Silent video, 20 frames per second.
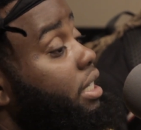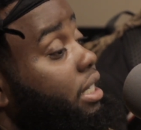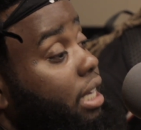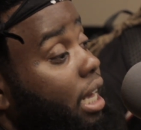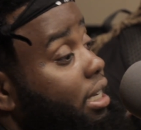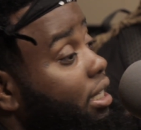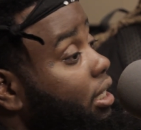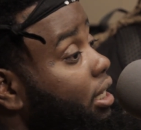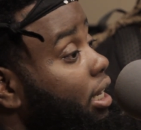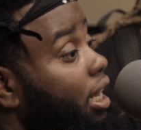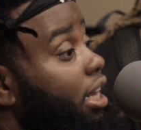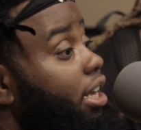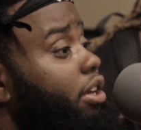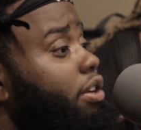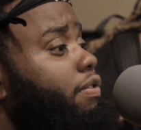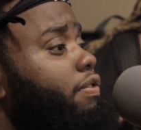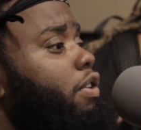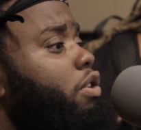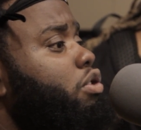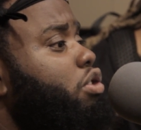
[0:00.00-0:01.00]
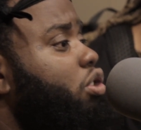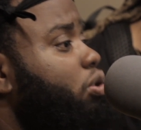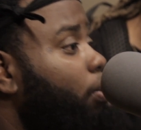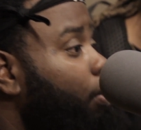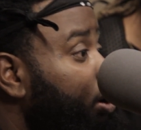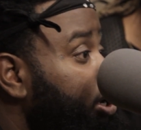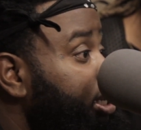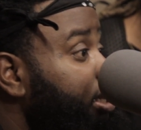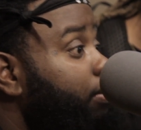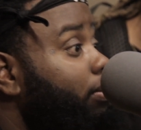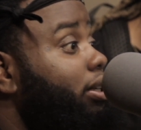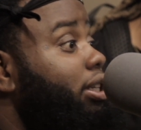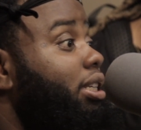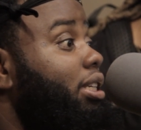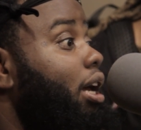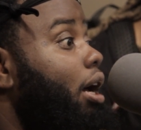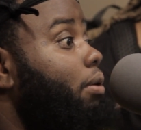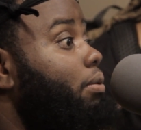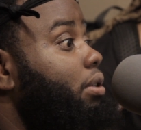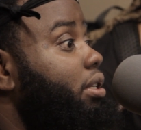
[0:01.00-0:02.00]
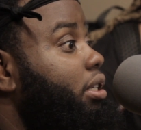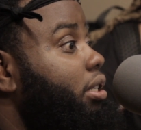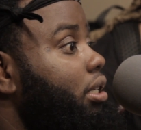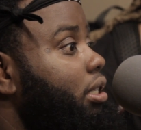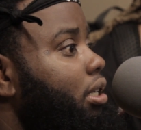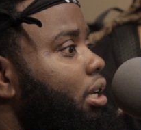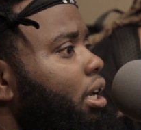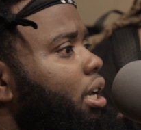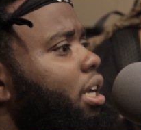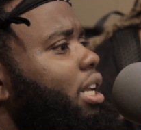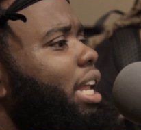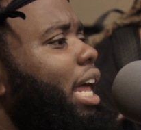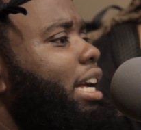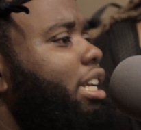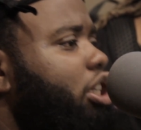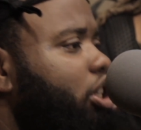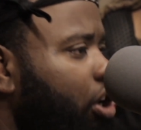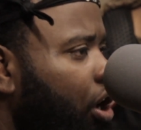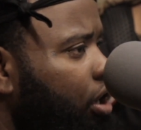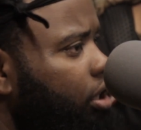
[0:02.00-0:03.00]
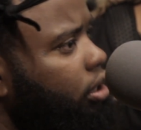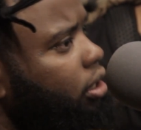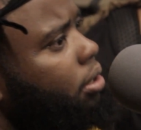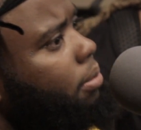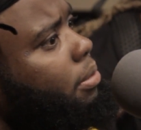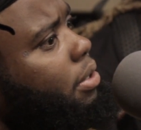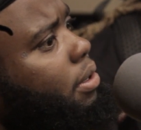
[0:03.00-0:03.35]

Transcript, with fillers: Yesterday he on the phone. 20, what's up with you? Like talk to me.